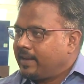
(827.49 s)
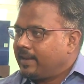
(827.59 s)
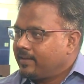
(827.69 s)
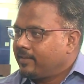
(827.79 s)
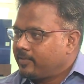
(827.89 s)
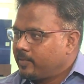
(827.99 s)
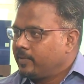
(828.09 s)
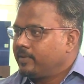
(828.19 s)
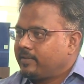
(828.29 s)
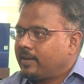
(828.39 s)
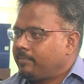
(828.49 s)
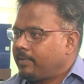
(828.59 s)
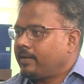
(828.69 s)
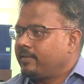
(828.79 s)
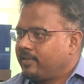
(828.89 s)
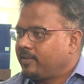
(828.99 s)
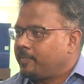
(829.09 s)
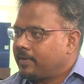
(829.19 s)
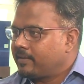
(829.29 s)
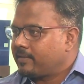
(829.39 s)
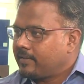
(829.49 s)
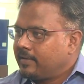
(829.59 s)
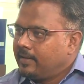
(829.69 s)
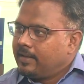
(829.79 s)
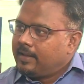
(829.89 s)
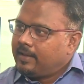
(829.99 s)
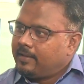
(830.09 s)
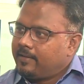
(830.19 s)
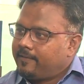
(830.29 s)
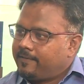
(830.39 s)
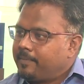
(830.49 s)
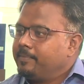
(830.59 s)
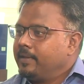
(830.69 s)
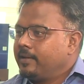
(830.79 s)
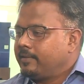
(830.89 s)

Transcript: can the students and parents expect from their